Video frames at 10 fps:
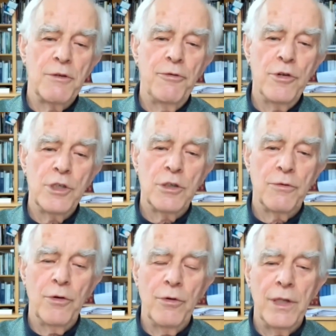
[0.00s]
first of
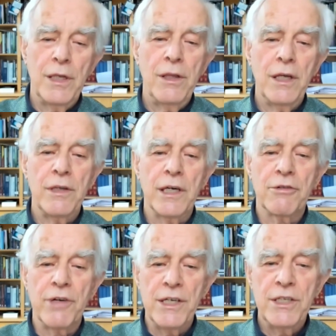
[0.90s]
all, they think they're
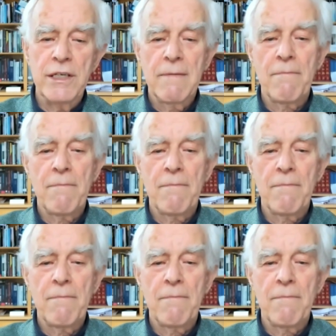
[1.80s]
crazy.